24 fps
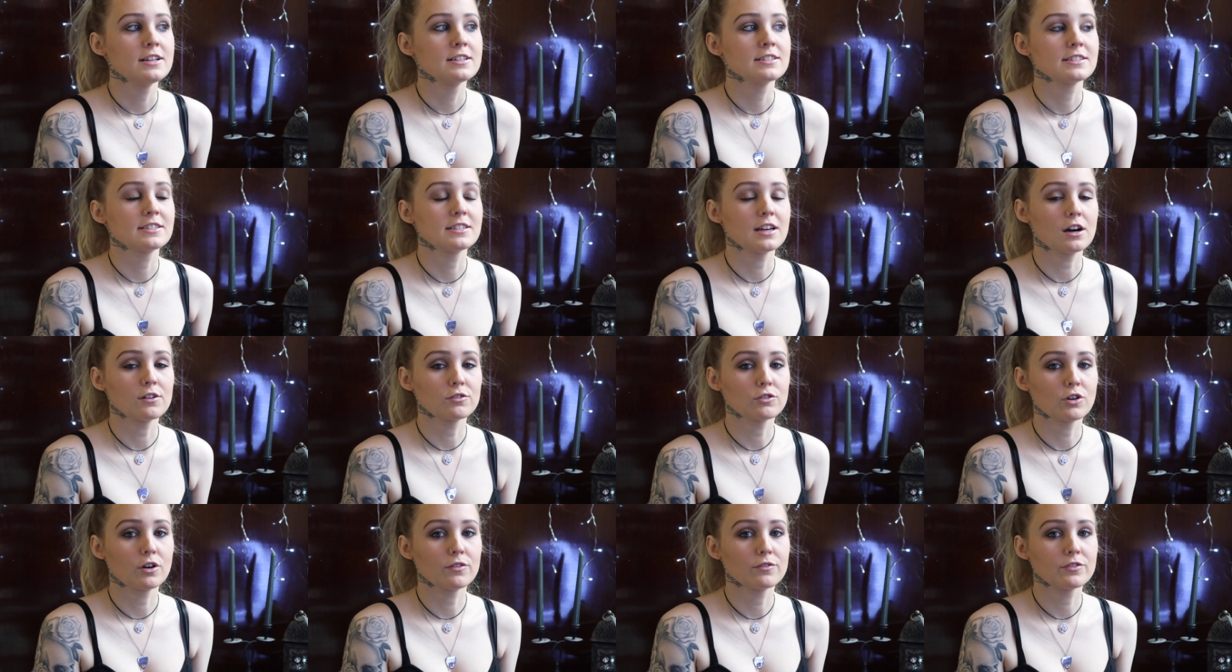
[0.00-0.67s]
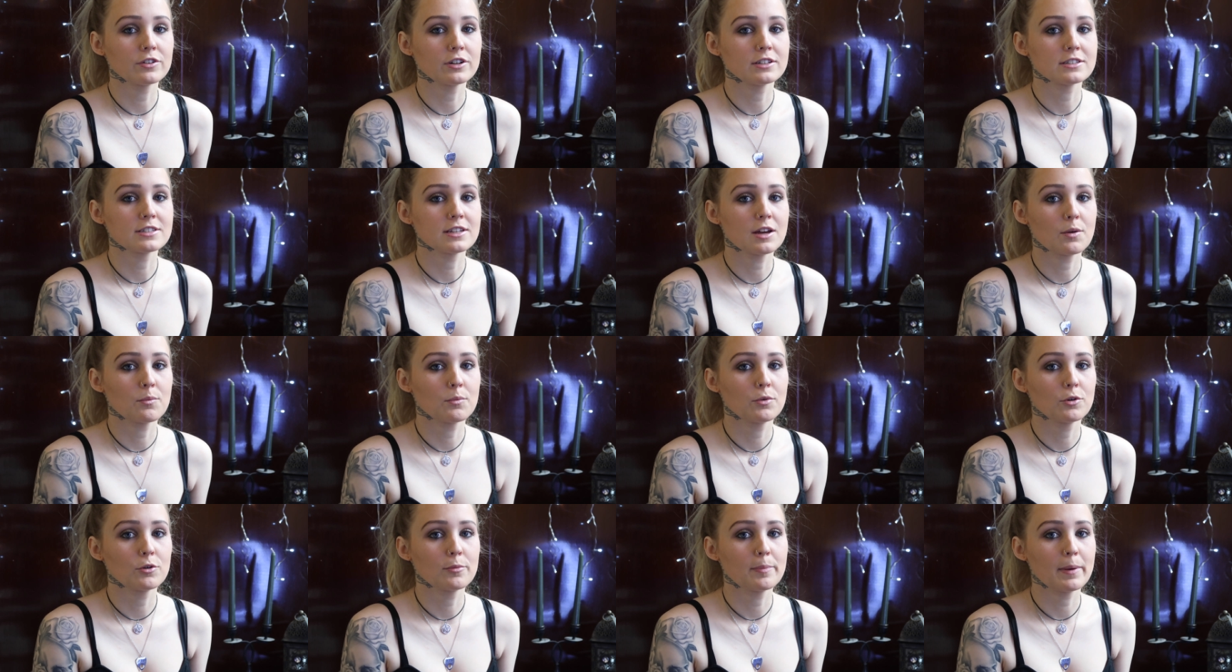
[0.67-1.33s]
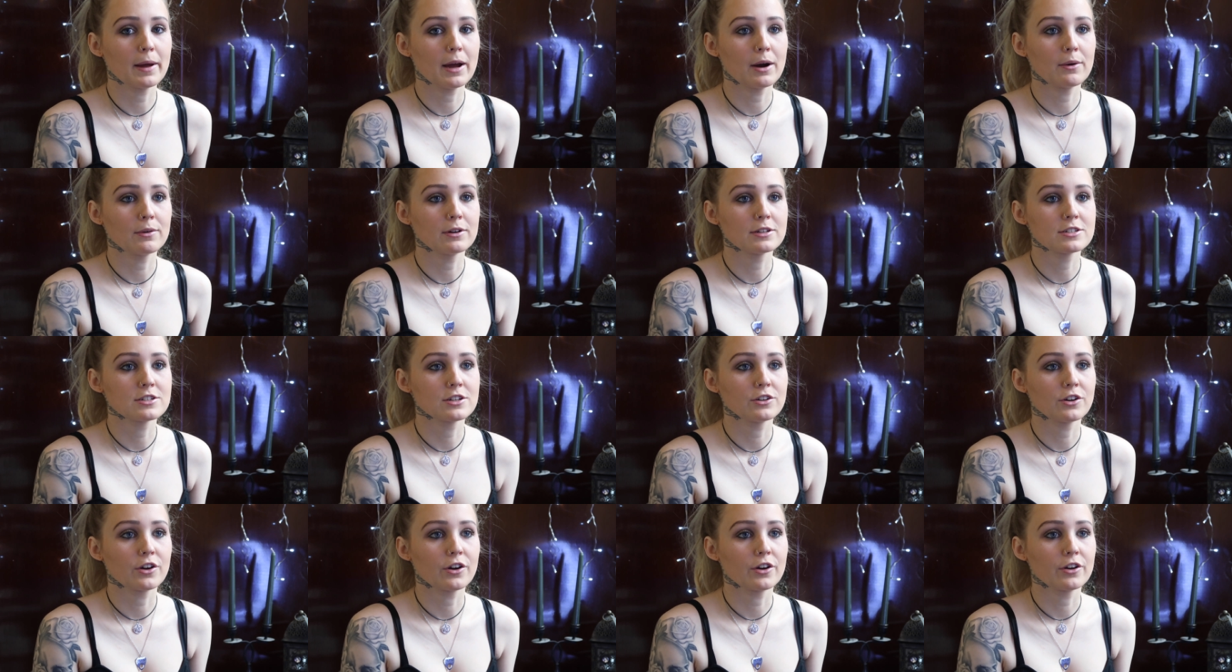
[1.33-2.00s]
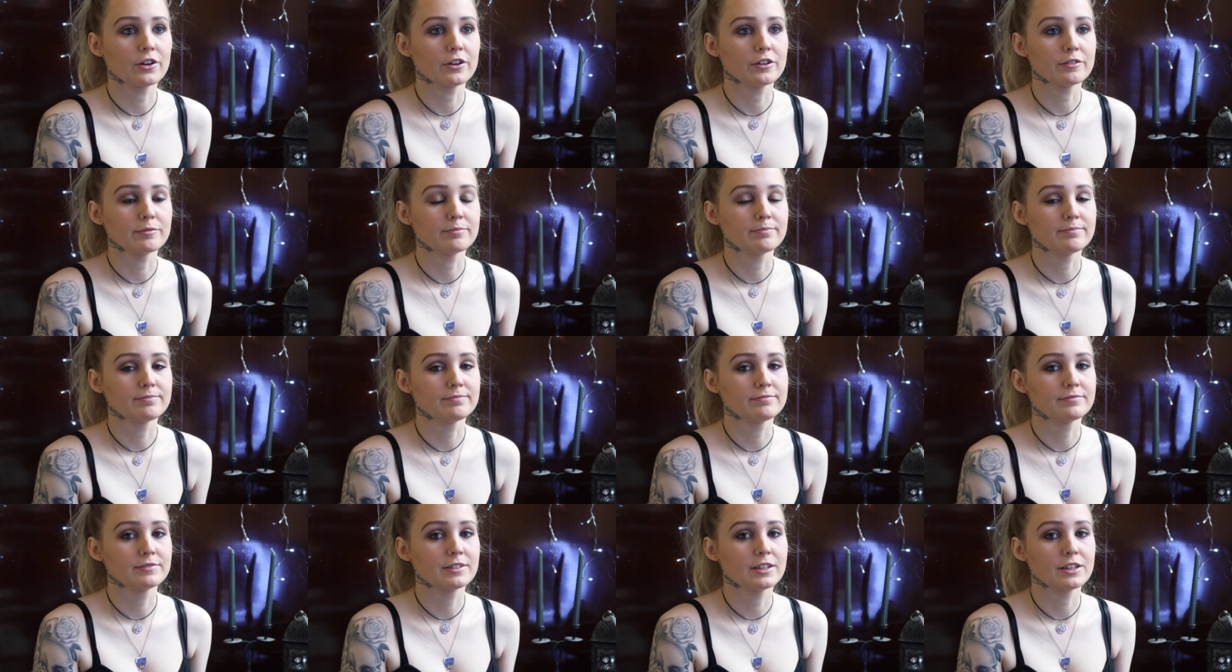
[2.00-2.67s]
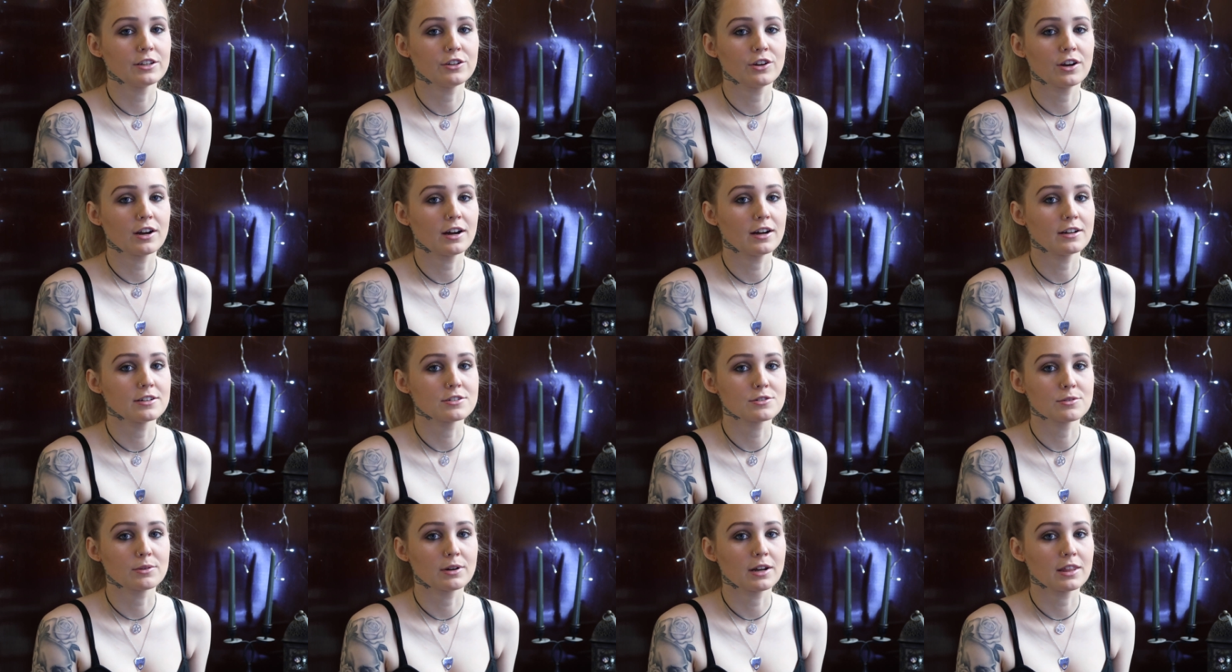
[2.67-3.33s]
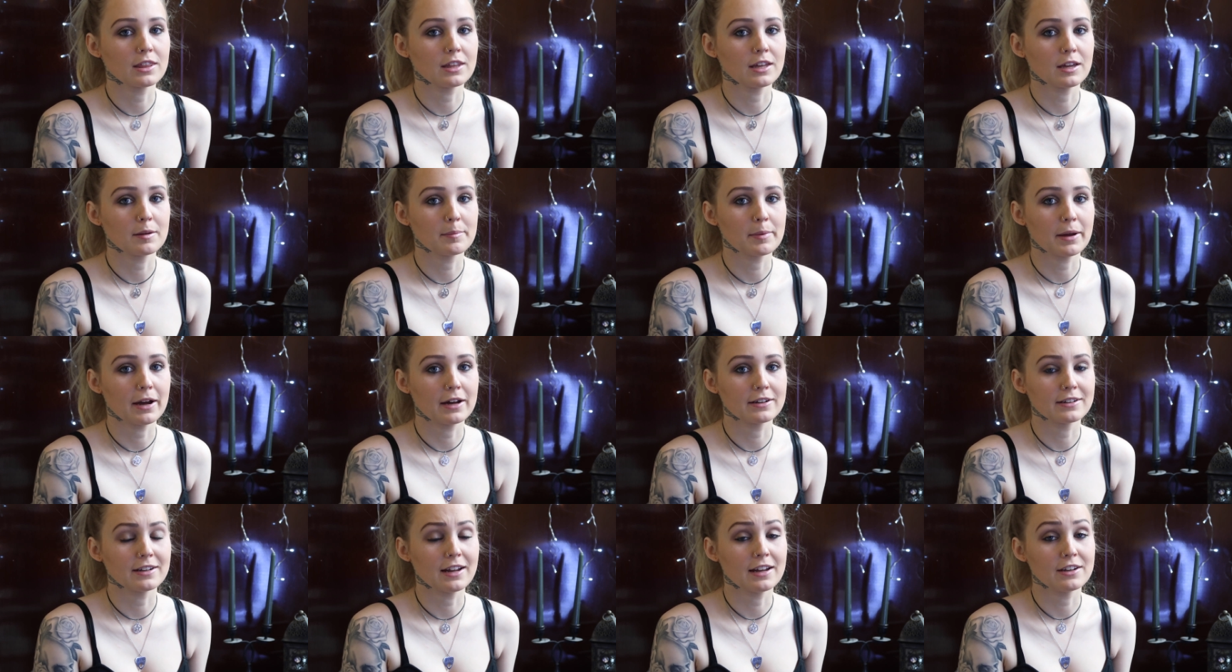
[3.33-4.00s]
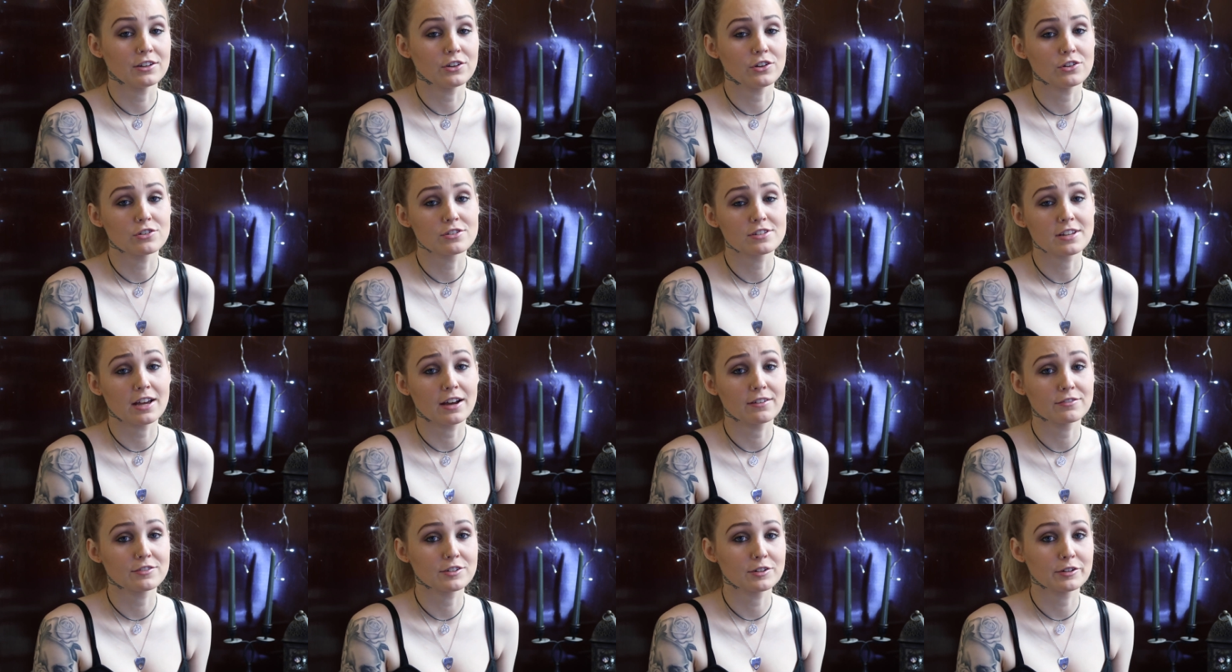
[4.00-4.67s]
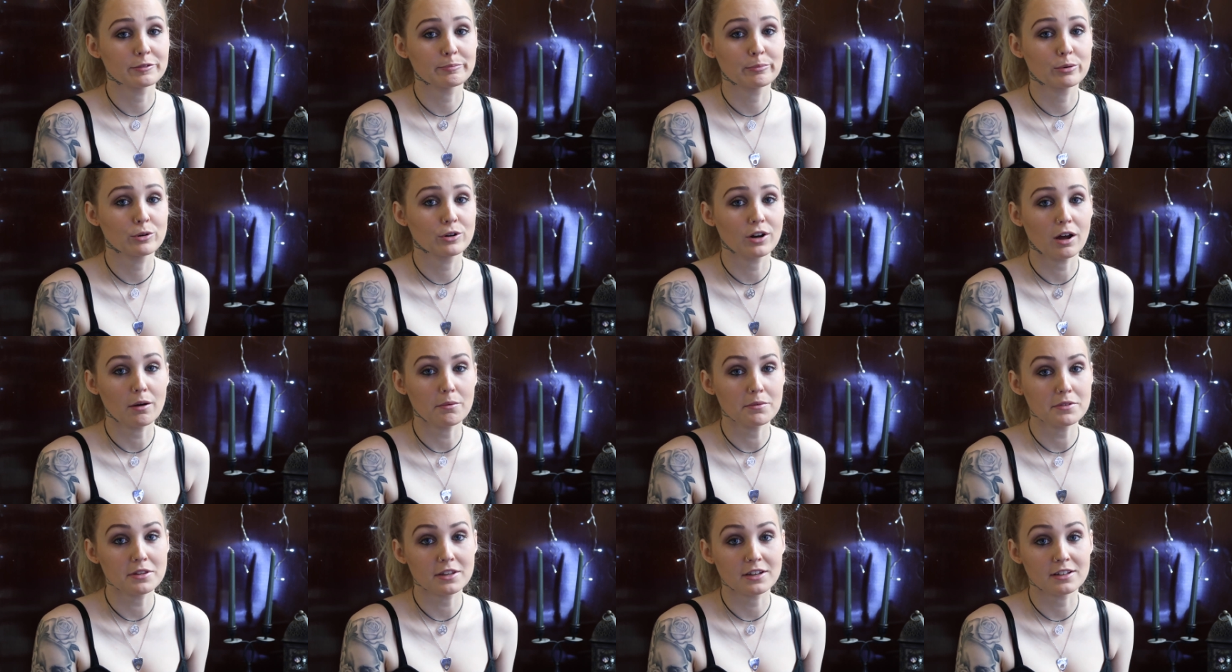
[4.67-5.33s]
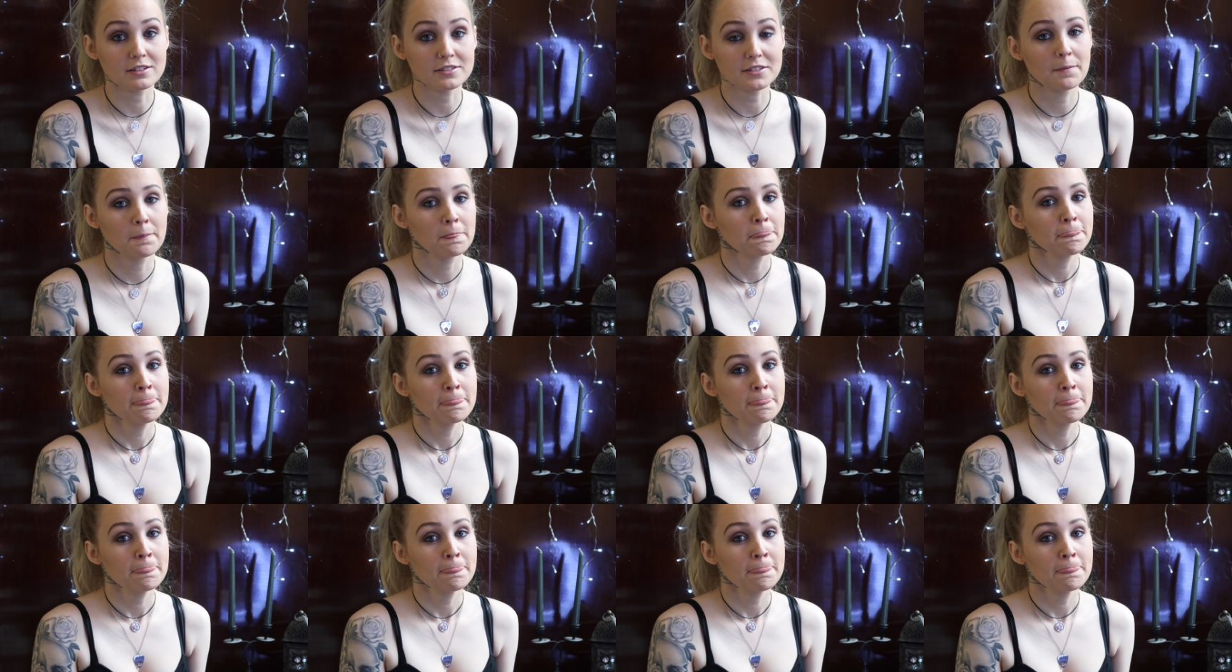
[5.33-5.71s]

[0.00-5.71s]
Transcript: self-confidence and willpower to know that you can't do anything about it, and you just have to put up with it.